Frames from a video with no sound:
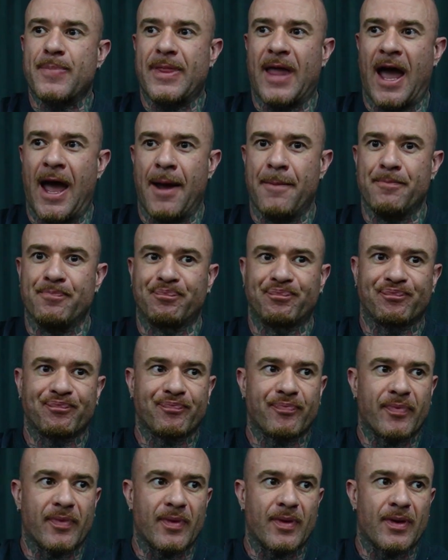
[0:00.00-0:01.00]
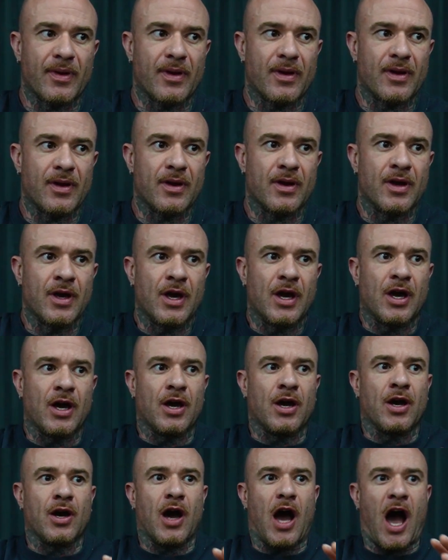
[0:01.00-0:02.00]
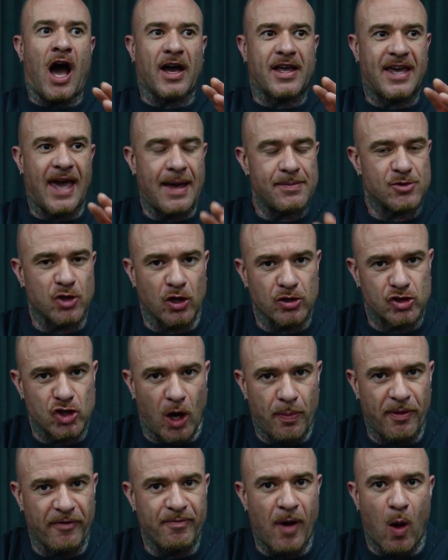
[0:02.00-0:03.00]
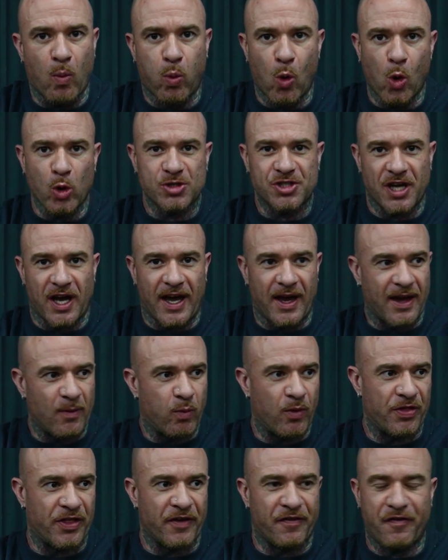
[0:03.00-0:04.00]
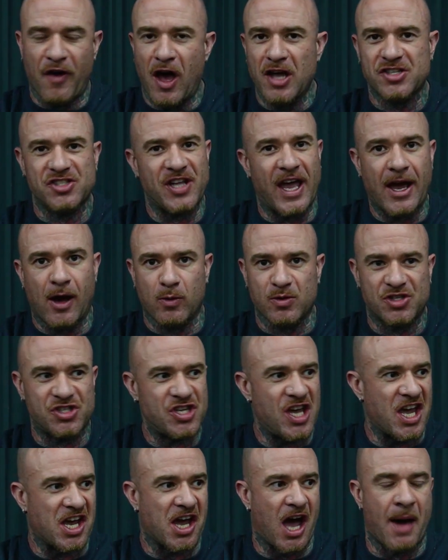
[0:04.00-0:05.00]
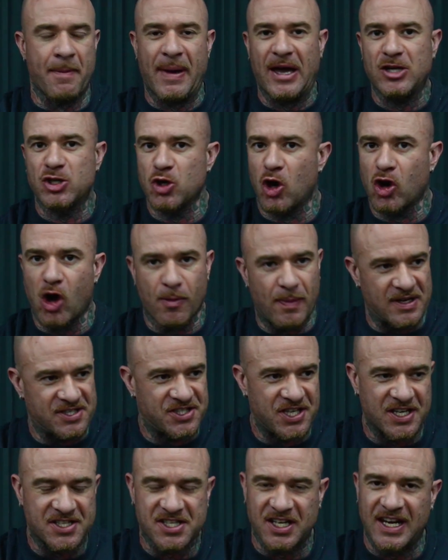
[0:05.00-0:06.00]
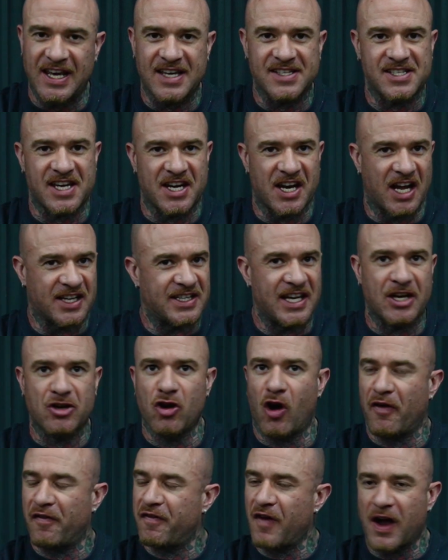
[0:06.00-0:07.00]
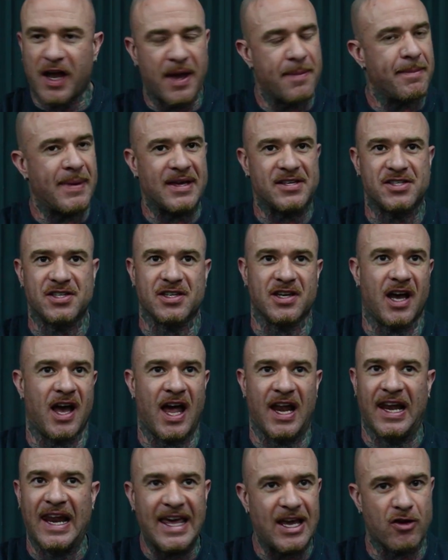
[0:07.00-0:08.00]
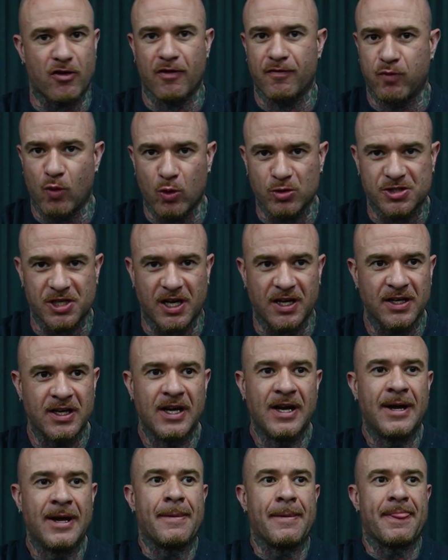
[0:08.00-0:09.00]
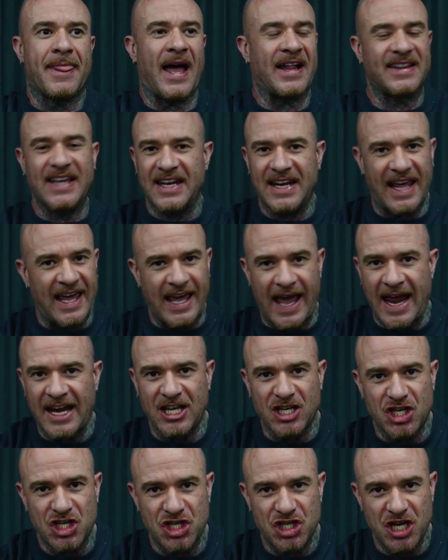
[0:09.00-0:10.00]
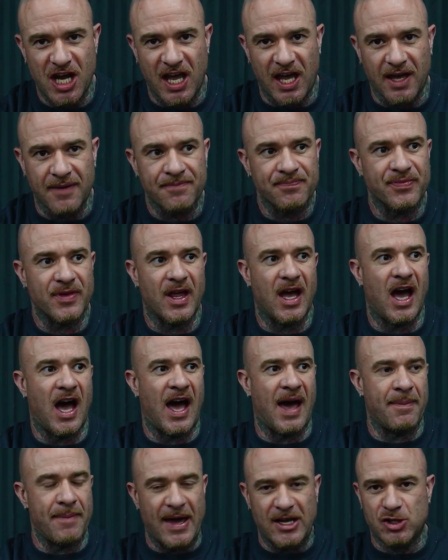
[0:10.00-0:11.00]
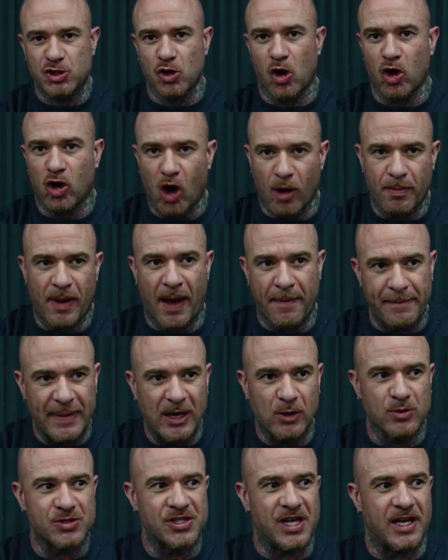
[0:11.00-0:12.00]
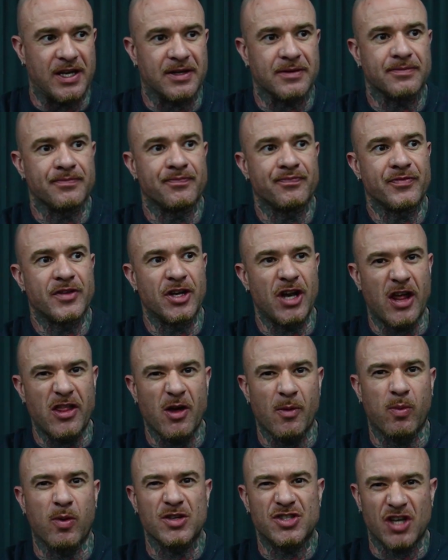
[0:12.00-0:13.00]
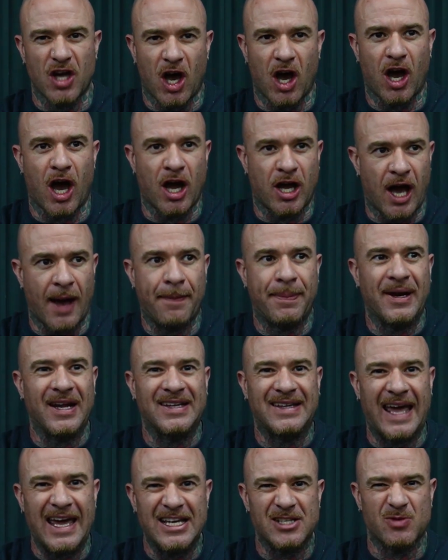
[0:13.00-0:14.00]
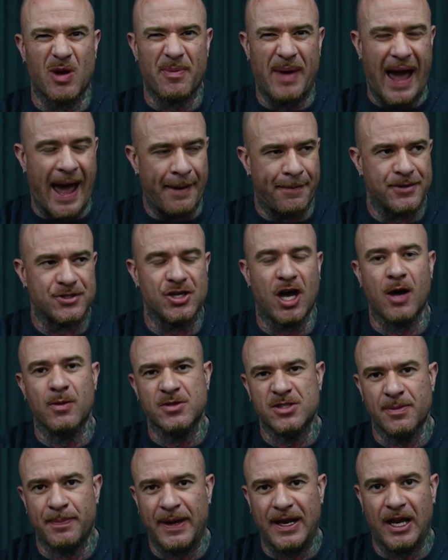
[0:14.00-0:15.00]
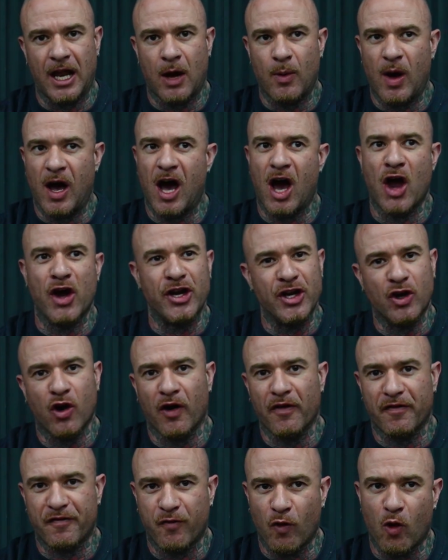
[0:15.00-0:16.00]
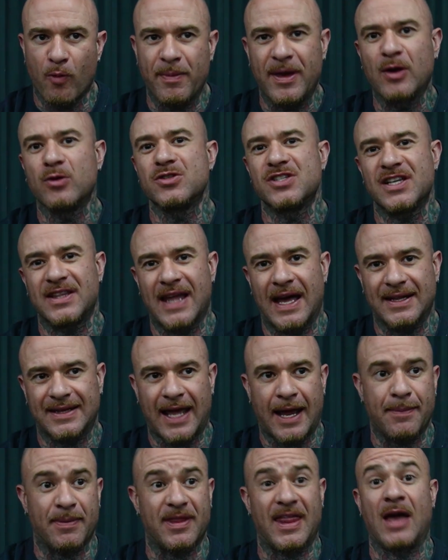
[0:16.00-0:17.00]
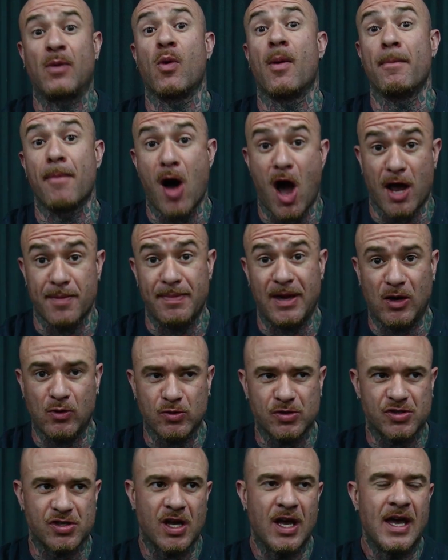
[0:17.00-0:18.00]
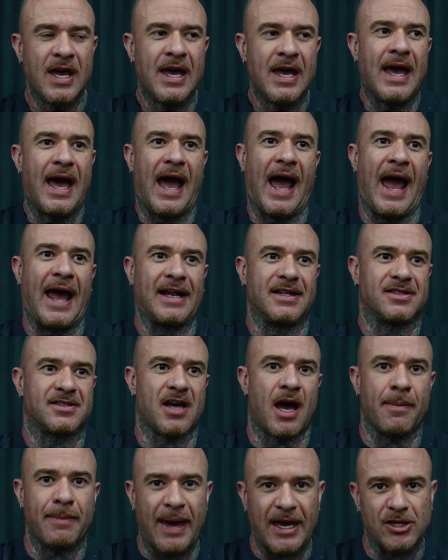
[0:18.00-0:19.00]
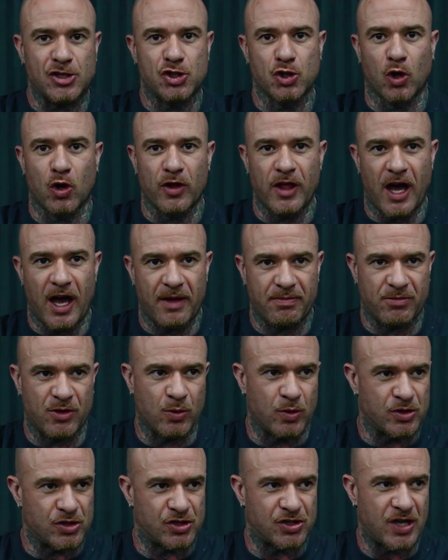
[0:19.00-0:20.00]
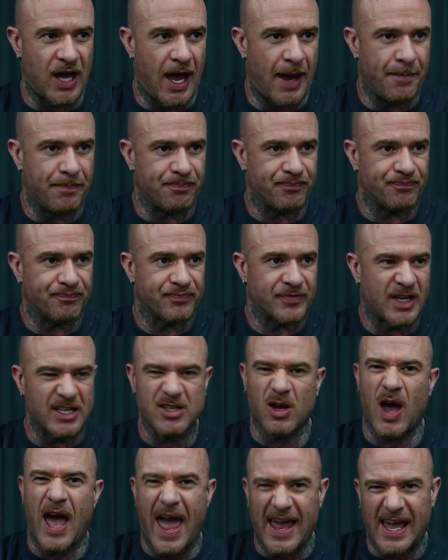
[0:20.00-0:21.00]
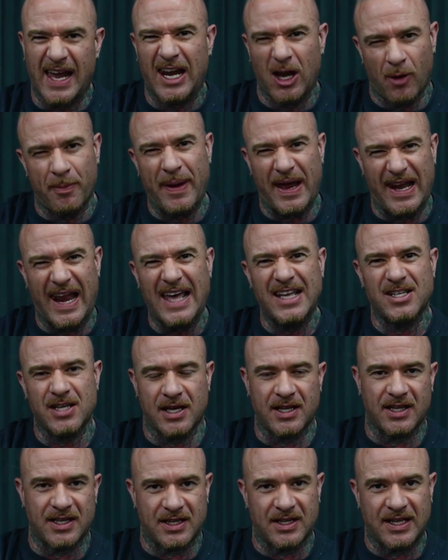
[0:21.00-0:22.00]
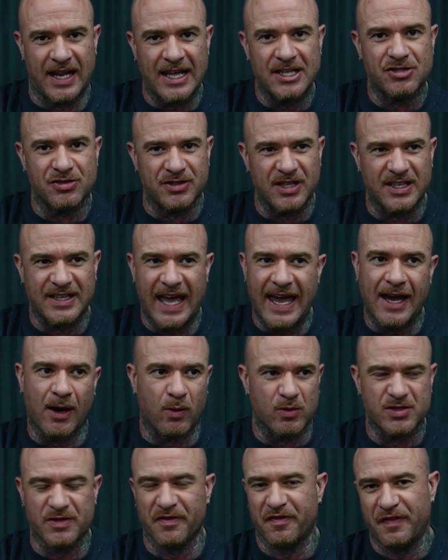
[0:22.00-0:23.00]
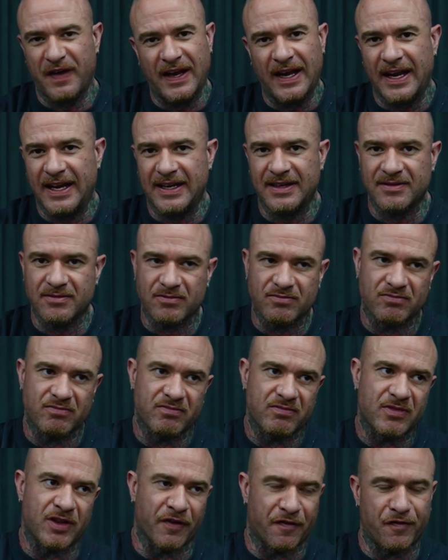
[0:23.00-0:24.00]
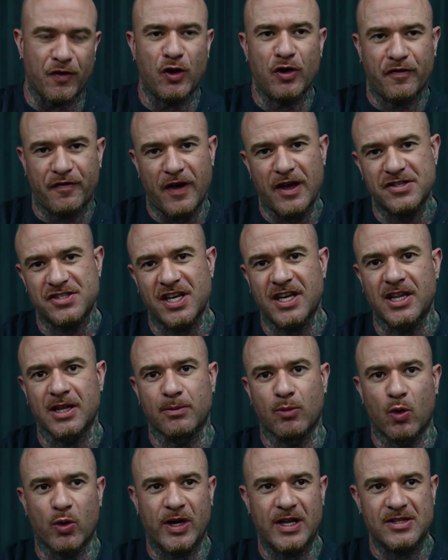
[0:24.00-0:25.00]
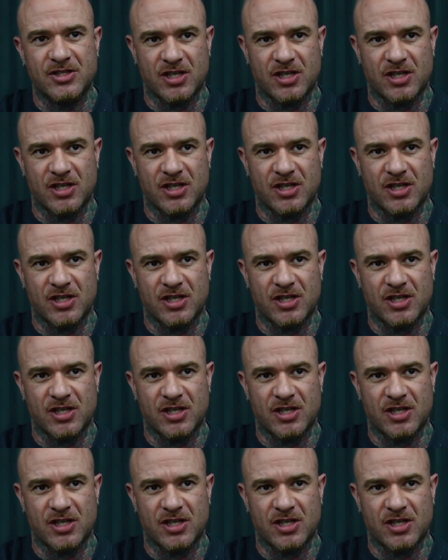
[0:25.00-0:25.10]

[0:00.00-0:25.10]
I kept on top of my water. The first day I was sick, I made sure I got my 6 liters in. I did not fucking miss a liter of water. I didn't eat any shit. I made sure I got my meals in. There was a couple of days where my appetite was a bit lower. I only got 4 meals in that day, but they were my meals. And I made sure that there was, because I ate a little bit later in the day, I wasn't feeling the food first thing in the morning.